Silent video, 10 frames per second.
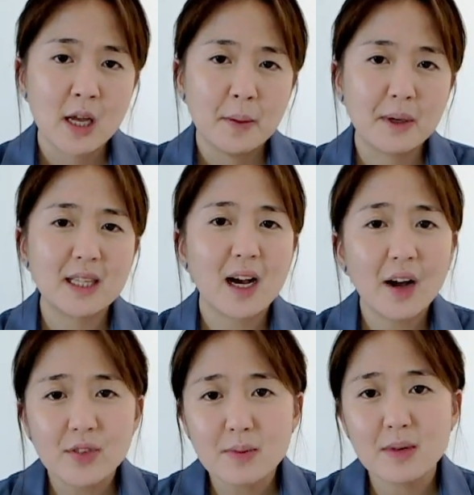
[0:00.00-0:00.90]
But the
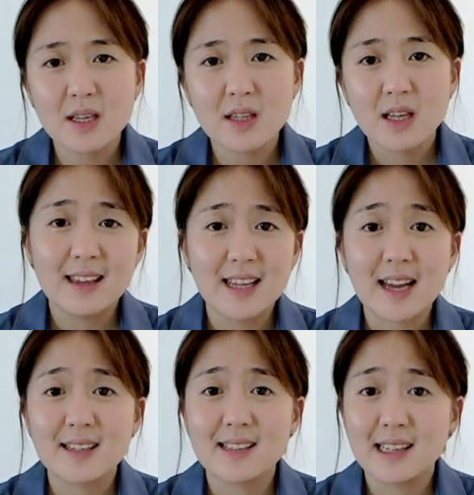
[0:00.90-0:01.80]
aftermath, that
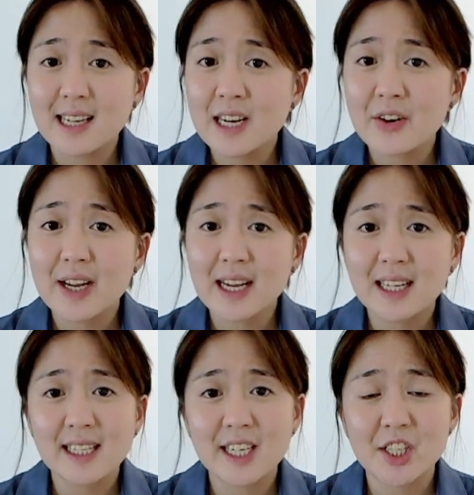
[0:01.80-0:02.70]
is the lingering
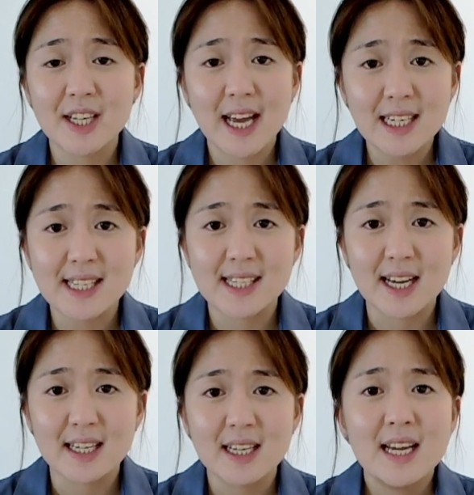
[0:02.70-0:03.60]
inclination and
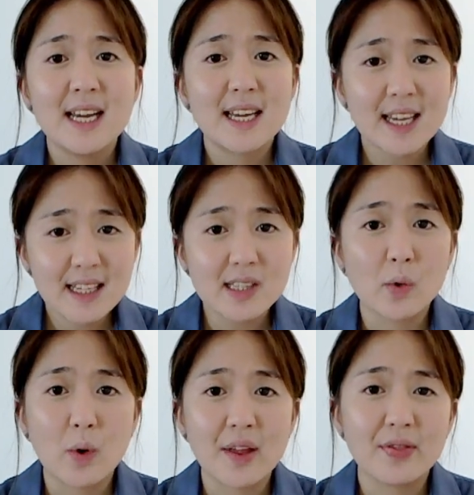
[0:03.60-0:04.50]
desire, is the
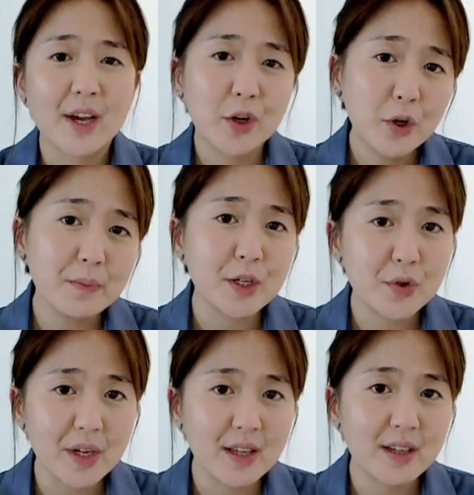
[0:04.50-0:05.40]
one that could be
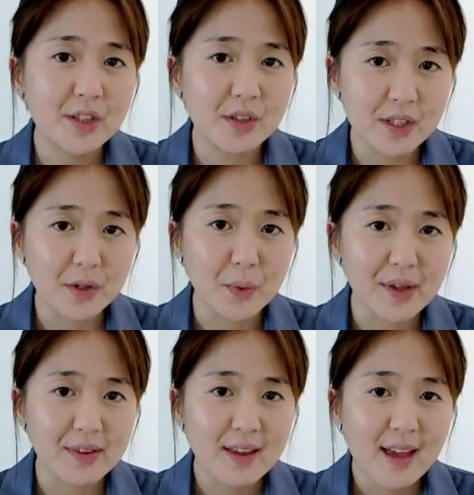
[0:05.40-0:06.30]
trickier to deal
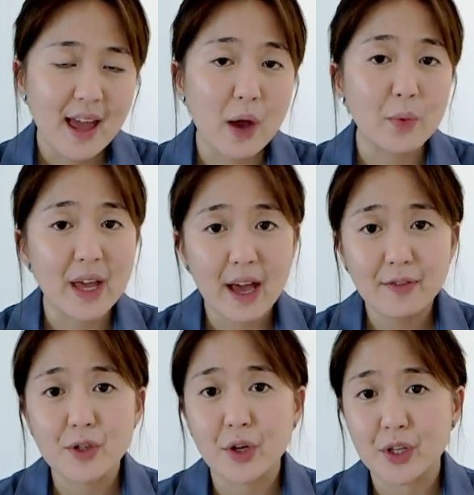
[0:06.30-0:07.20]
with and we
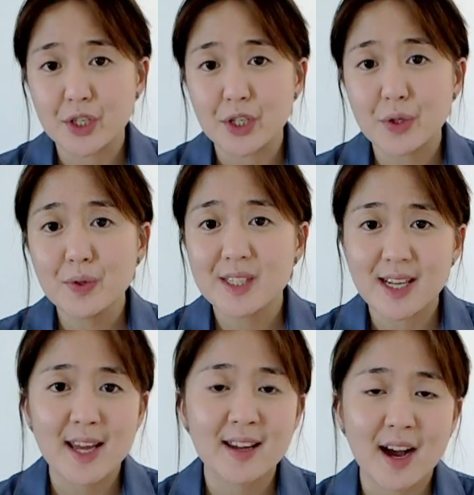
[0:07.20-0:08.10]
have to continue
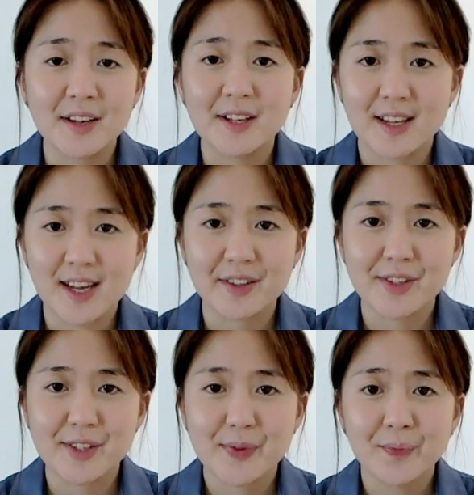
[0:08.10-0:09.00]
staying guarded
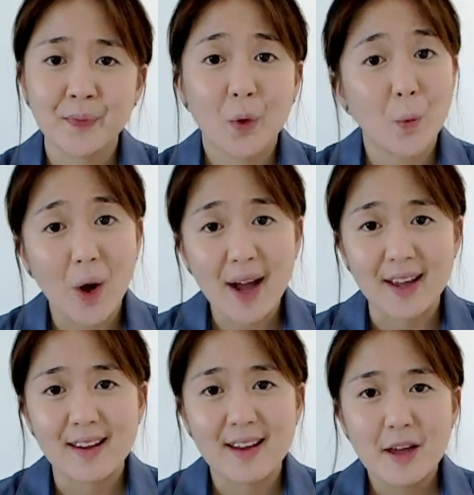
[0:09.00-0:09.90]
against. Why?
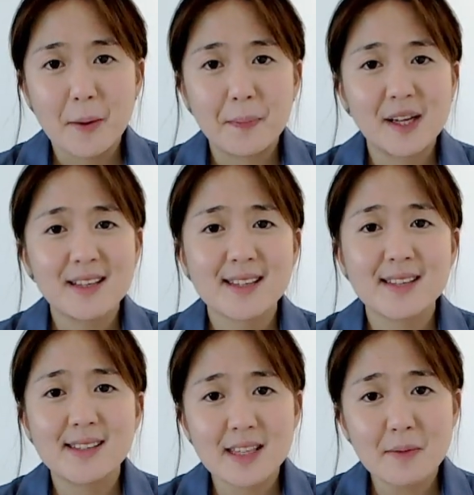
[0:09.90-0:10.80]
Because it
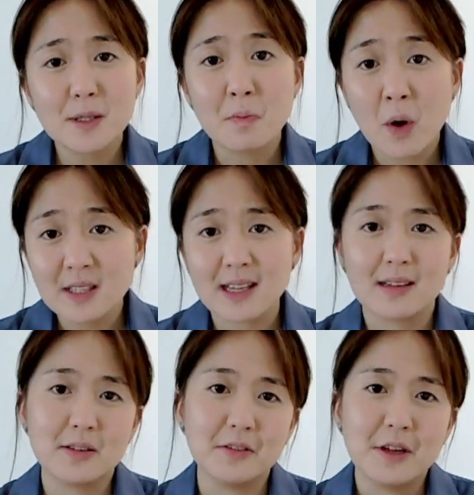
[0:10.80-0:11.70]
seems more
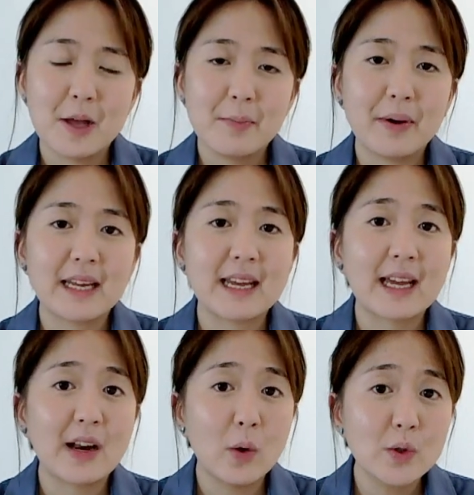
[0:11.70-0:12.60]
subtle, but it
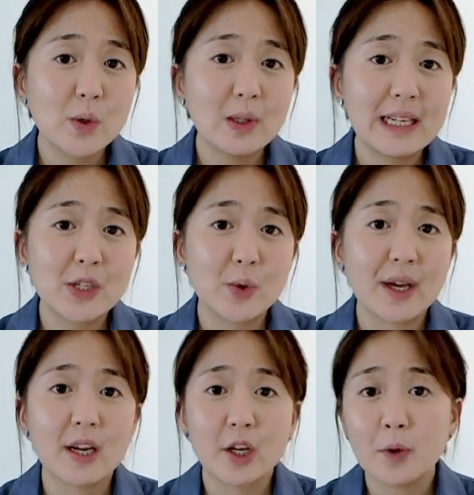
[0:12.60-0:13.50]
can also lead to
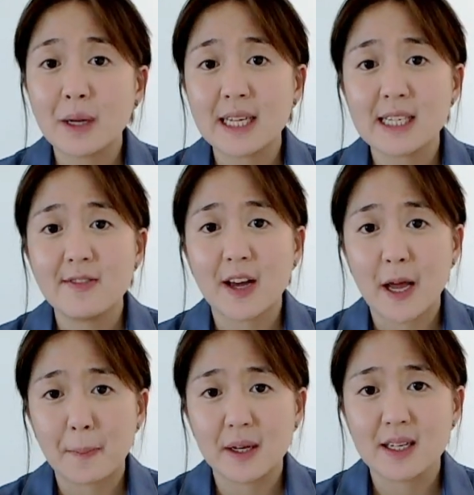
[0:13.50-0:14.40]
an accumulative
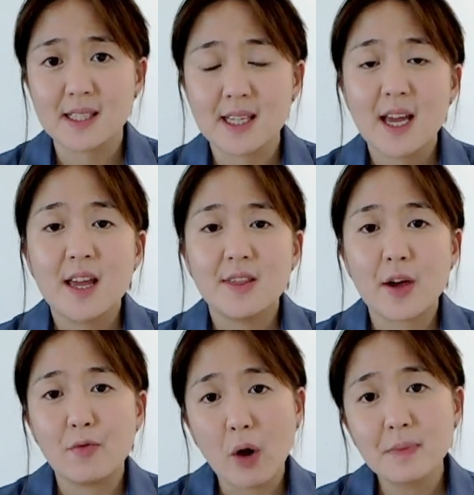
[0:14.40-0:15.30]
unhappiness
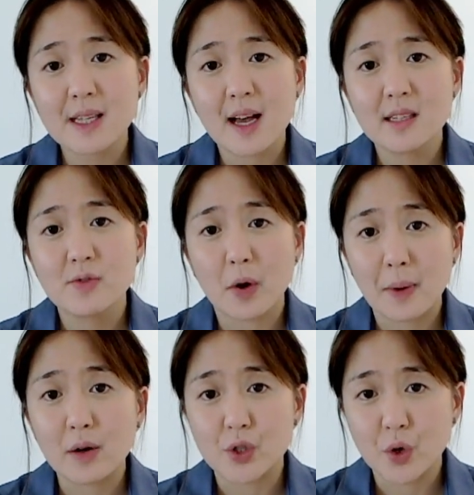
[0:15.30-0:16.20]
that robs us from
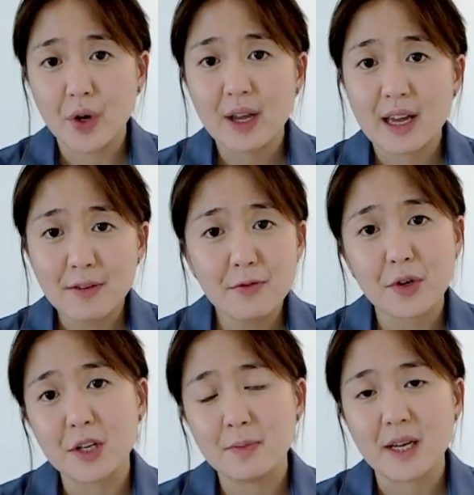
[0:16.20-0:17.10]
our joy and
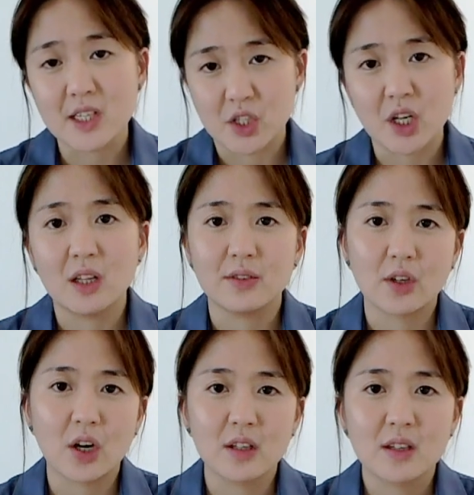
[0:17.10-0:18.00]
freedom as a child of
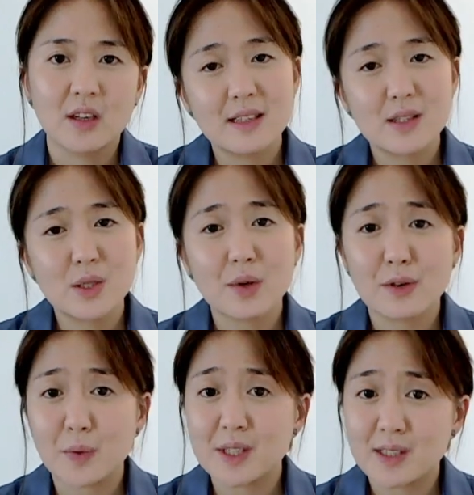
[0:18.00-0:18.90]
God. So
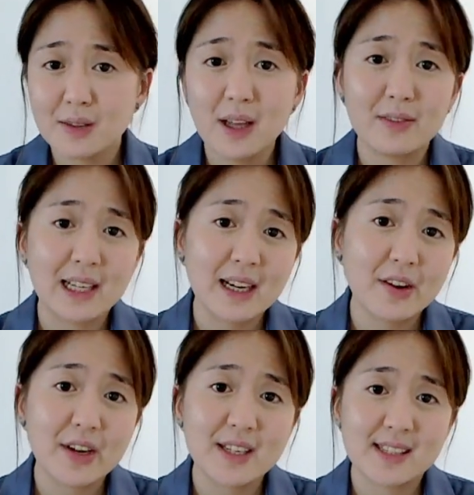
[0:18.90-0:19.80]
if we still have
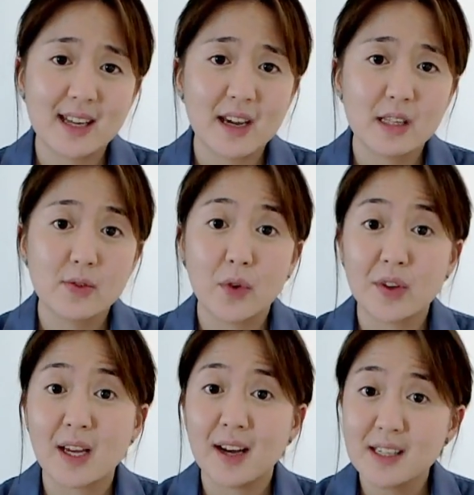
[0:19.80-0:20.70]
lingering desires for
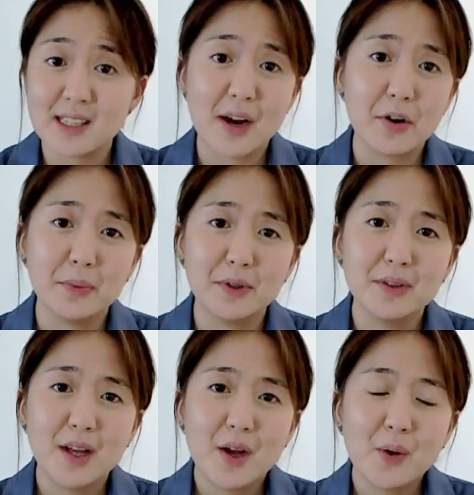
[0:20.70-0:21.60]
the
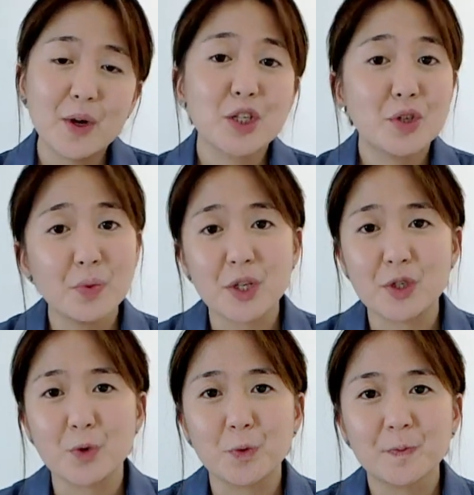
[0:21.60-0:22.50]
undesirable, what should we
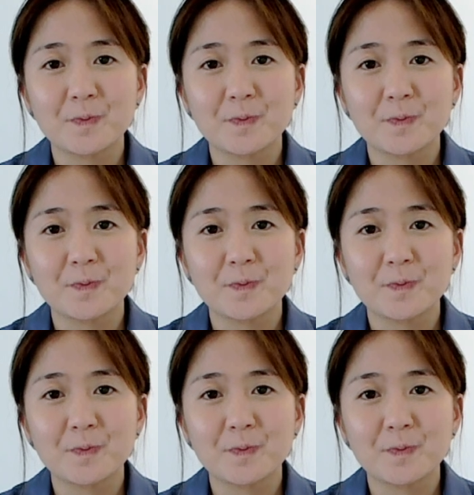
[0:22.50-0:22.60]
do?